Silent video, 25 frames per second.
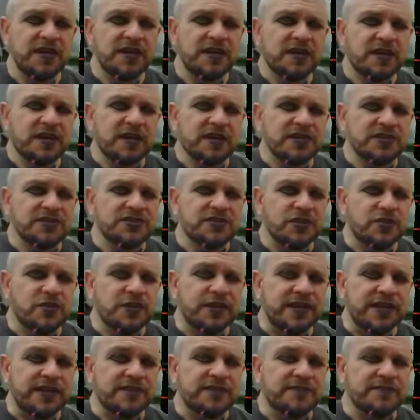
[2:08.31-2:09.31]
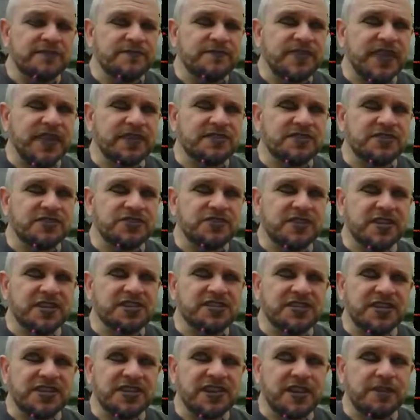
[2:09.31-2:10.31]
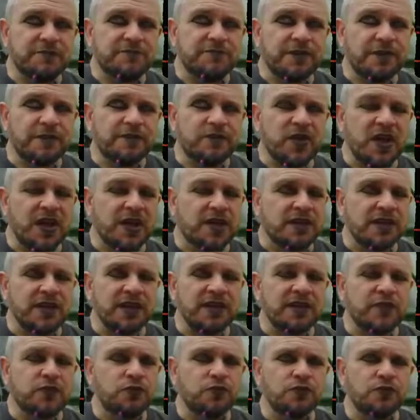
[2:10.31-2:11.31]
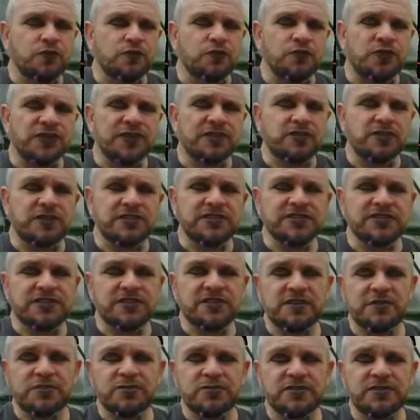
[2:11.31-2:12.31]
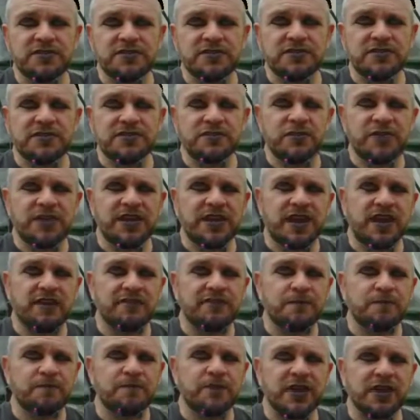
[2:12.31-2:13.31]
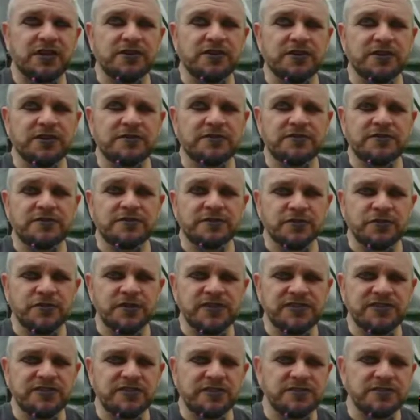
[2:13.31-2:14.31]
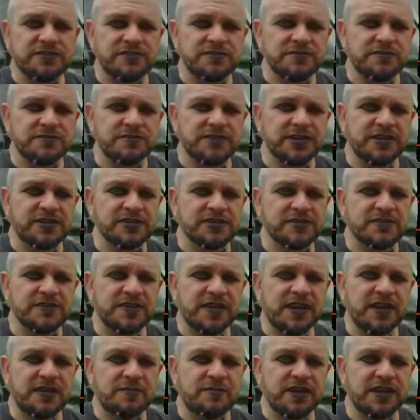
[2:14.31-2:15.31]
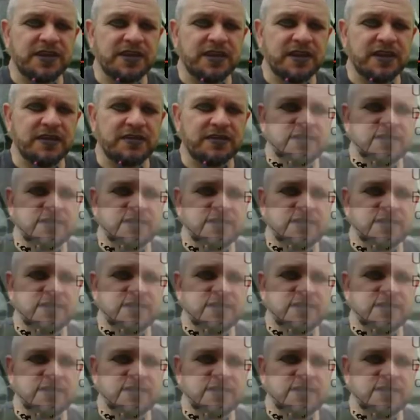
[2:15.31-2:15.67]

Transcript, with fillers: So it that's the direction it came from. Not like, ooh, we crunched the numbers and we have a better research picture than anybody else.